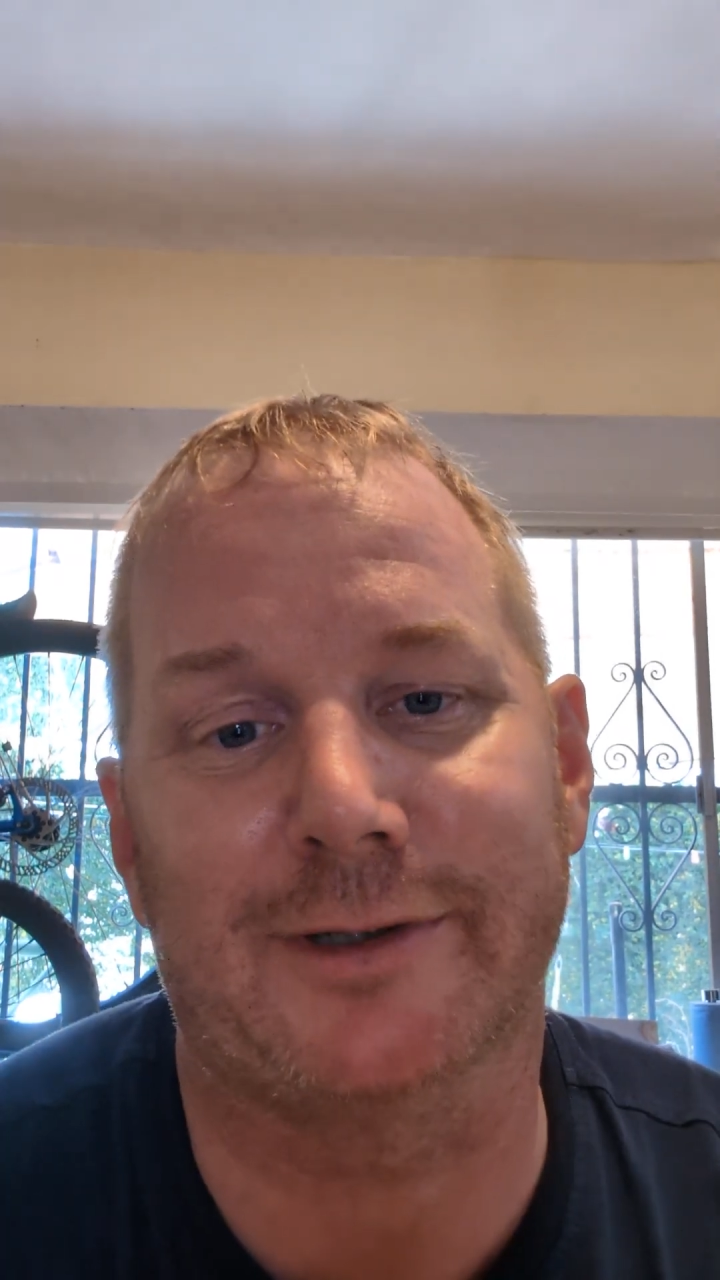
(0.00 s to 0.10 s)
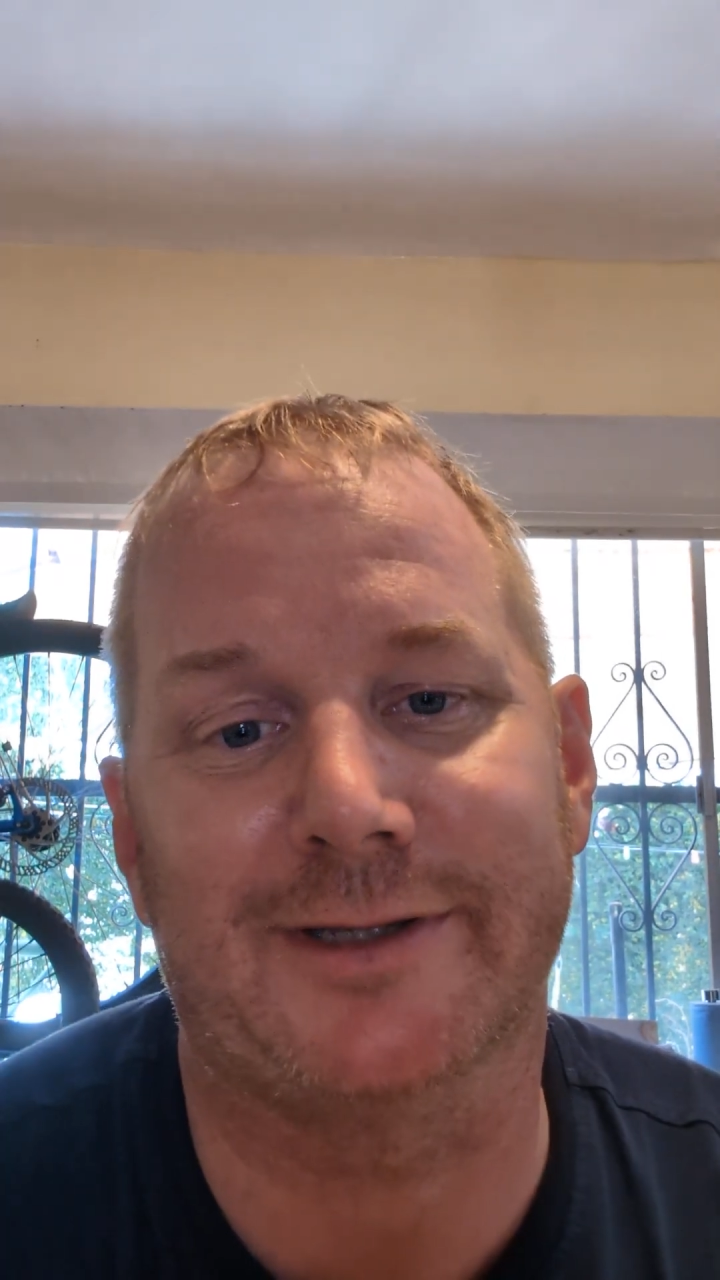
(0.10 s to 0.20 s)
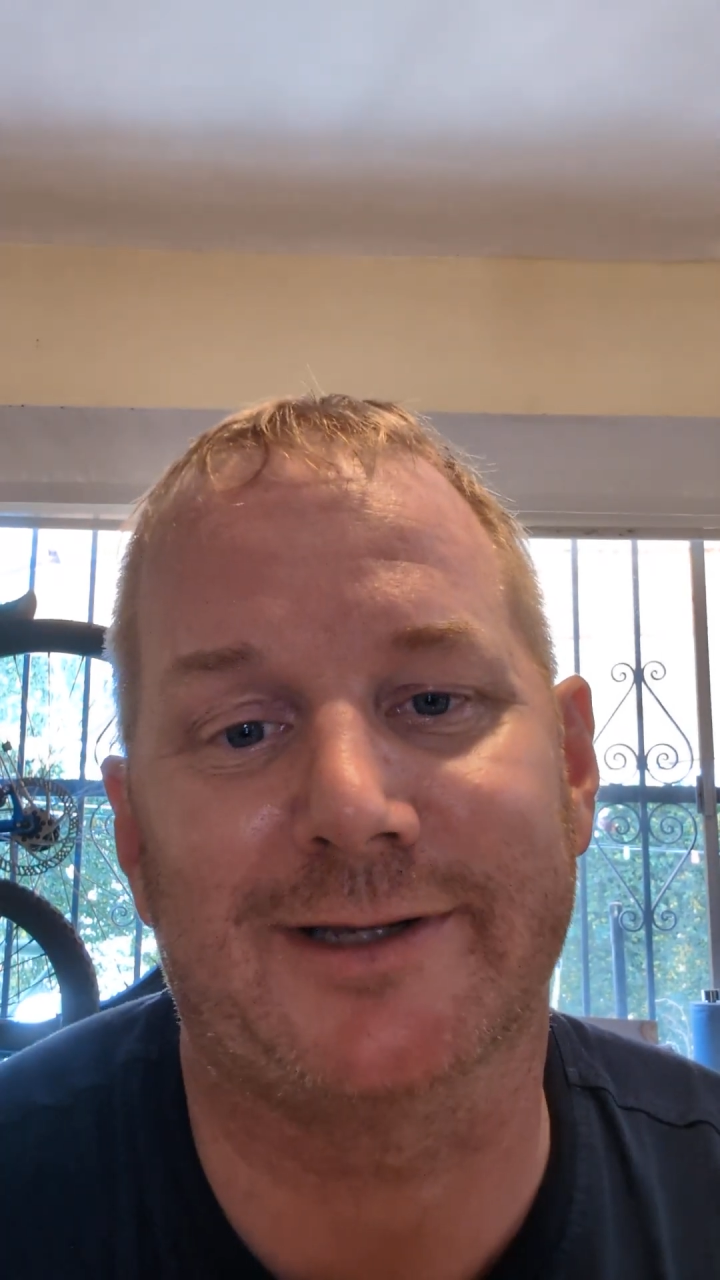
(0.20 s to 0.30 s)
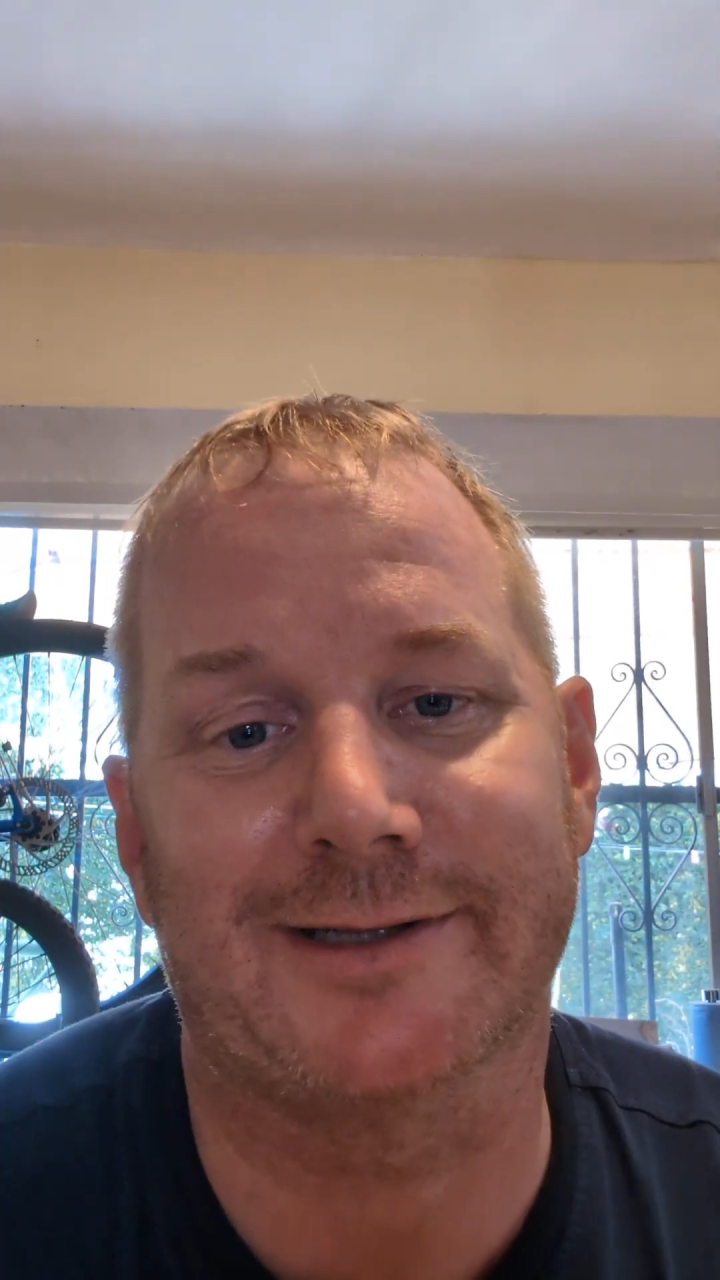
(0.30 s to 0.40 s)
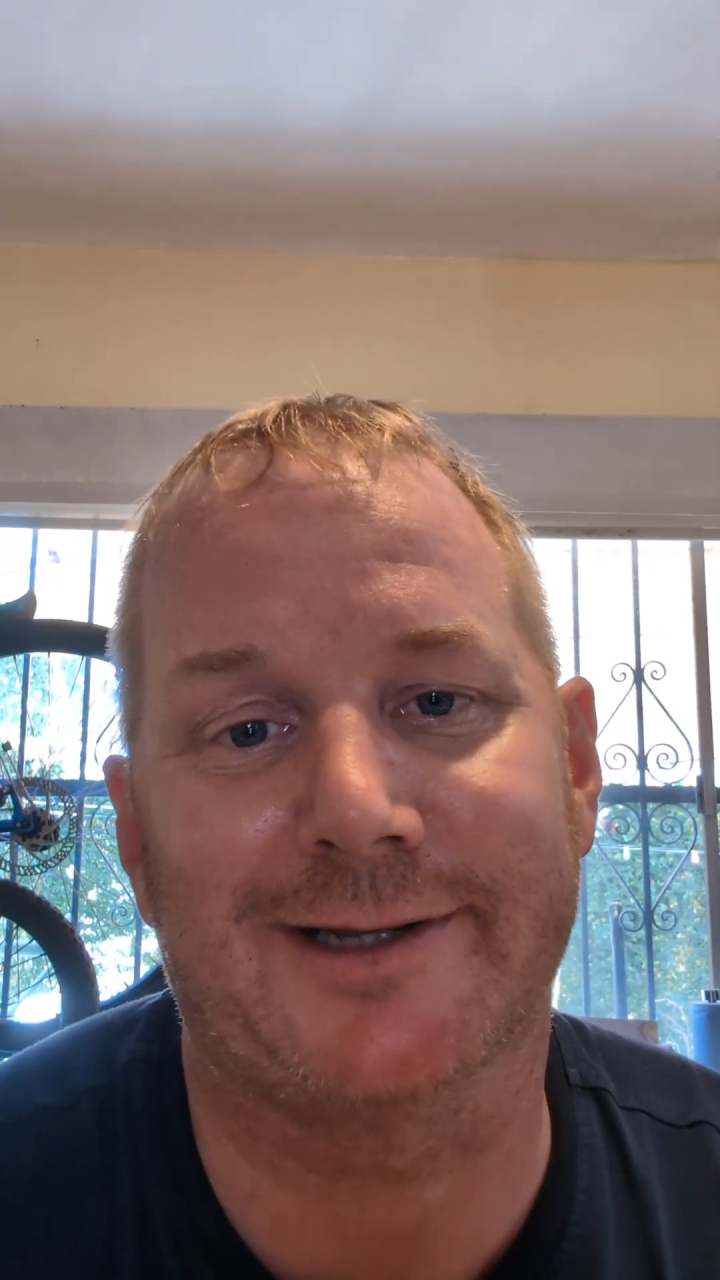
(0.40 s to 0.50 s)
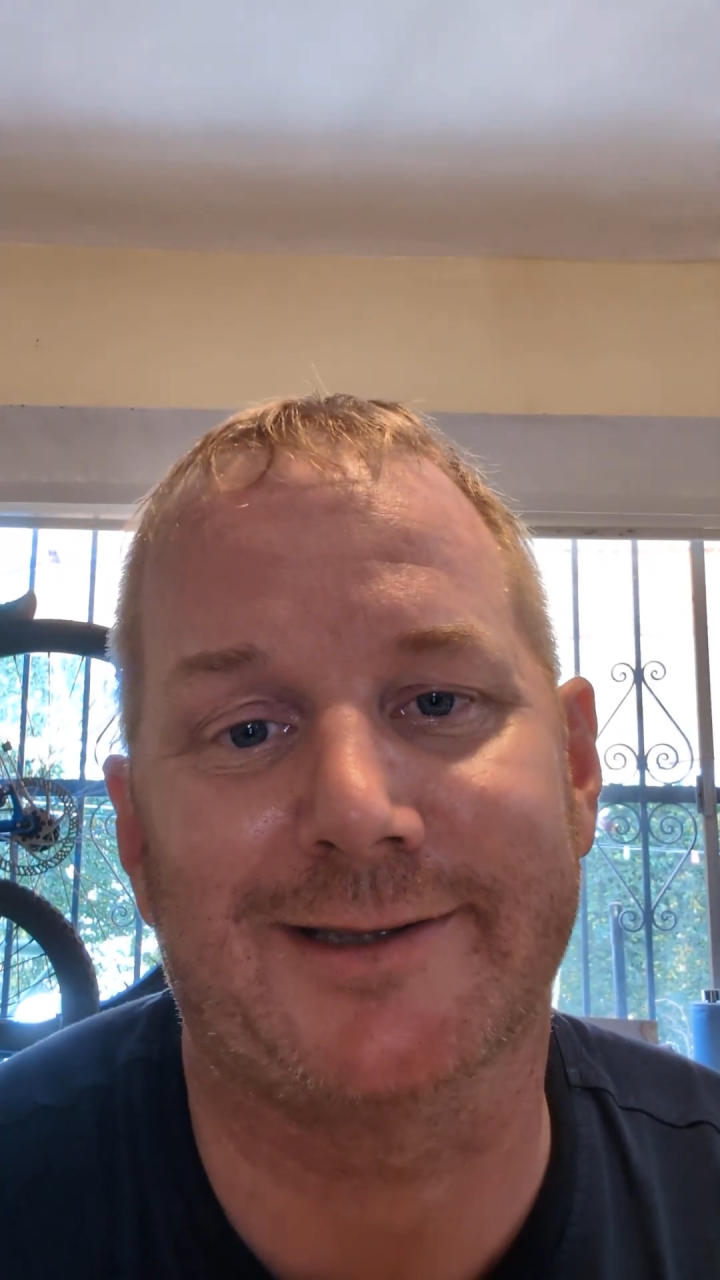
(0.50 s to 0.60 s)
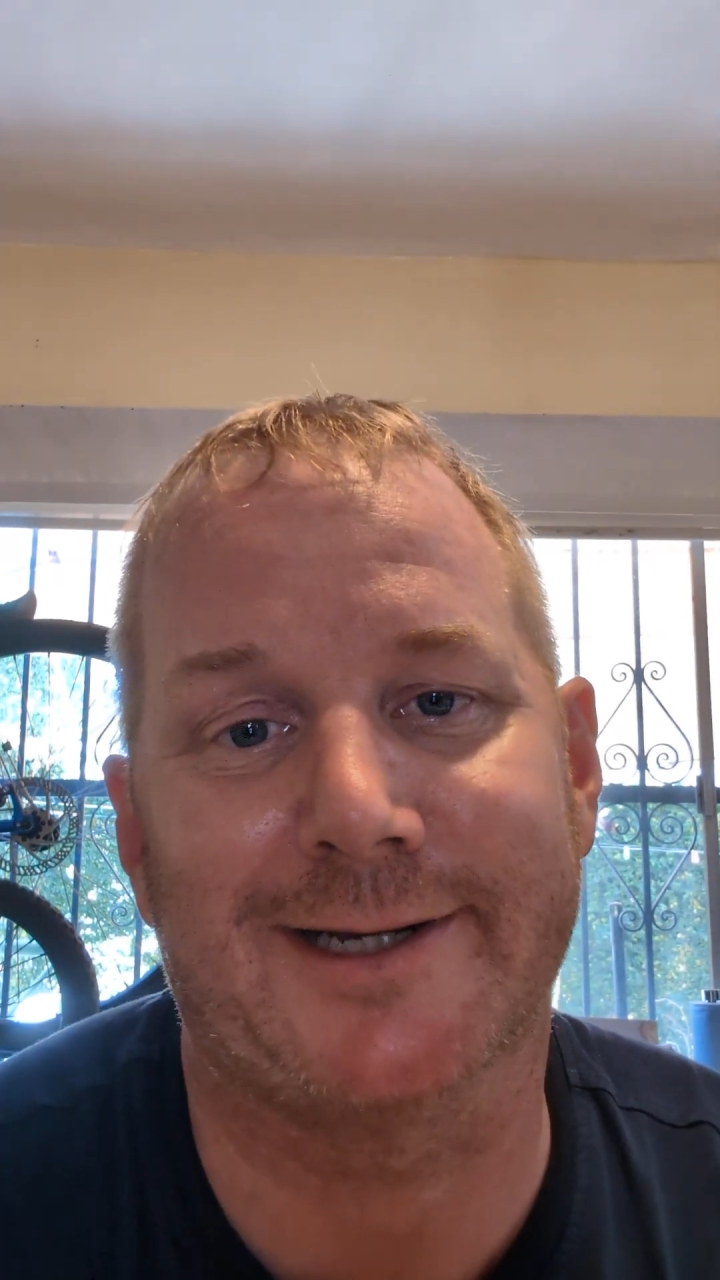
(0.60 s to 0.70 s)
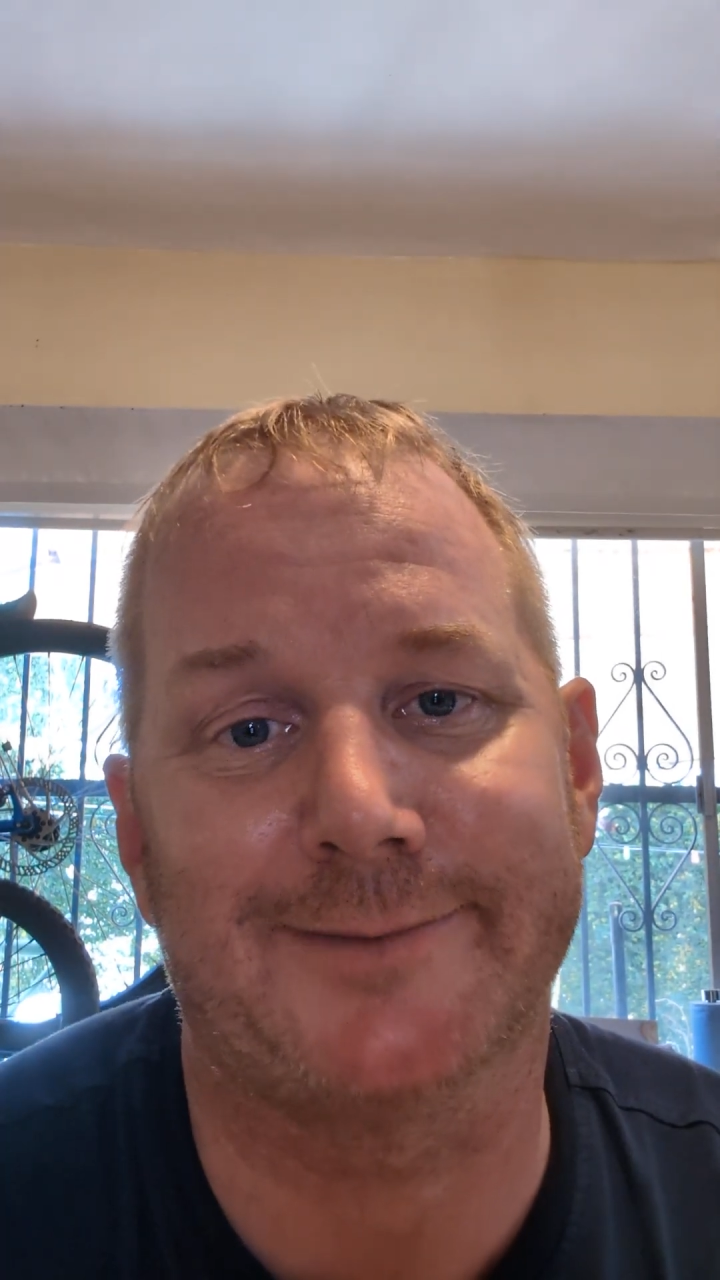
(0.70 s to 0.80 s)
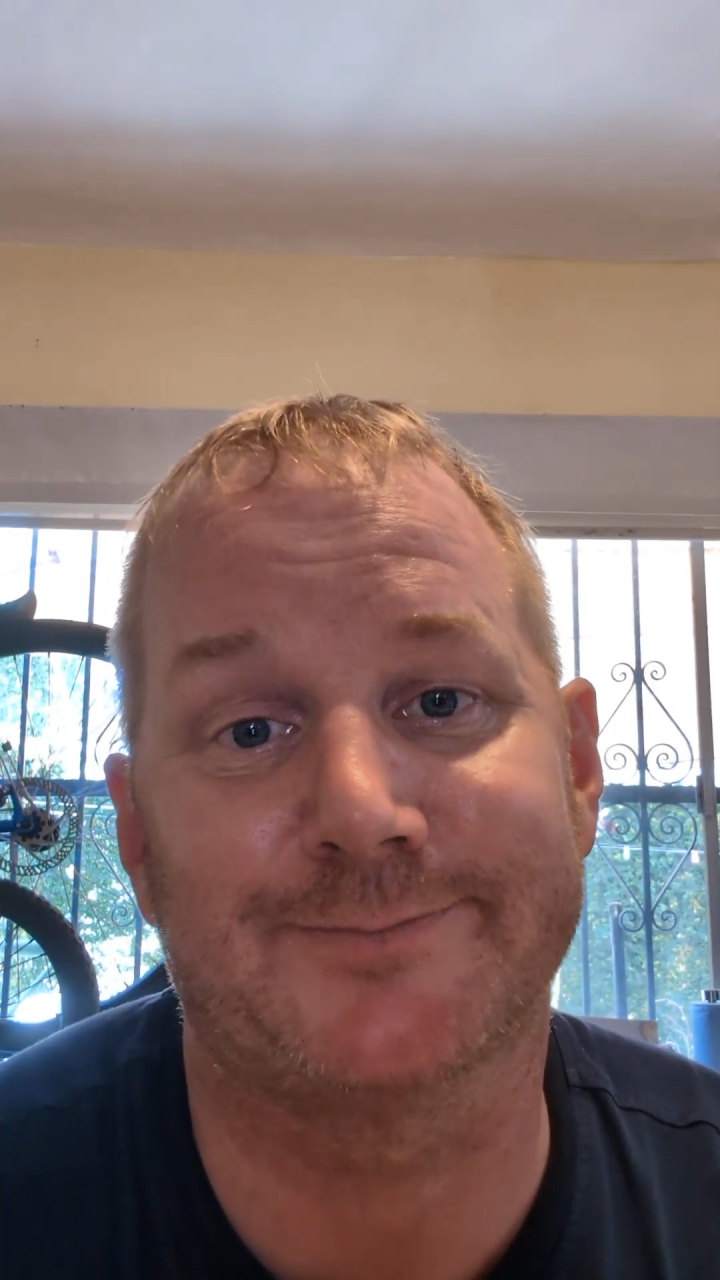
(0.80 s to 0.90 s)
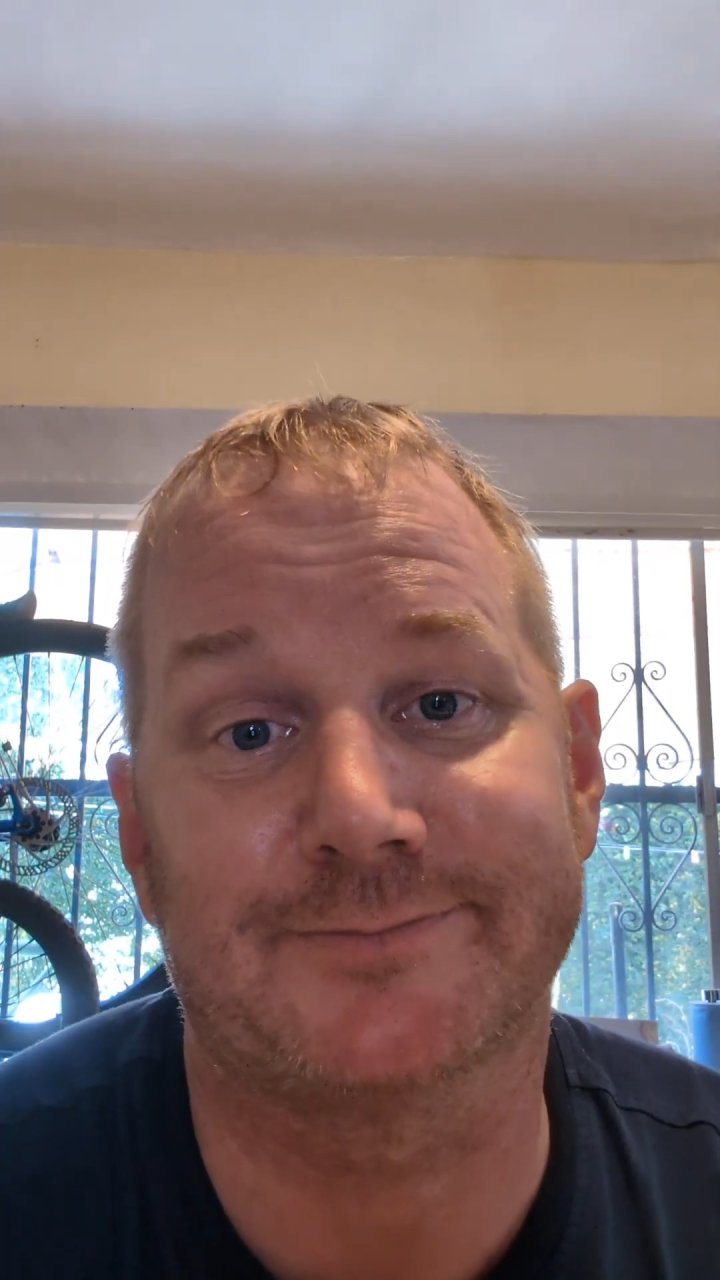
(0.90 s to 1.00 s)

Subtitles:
anything like that.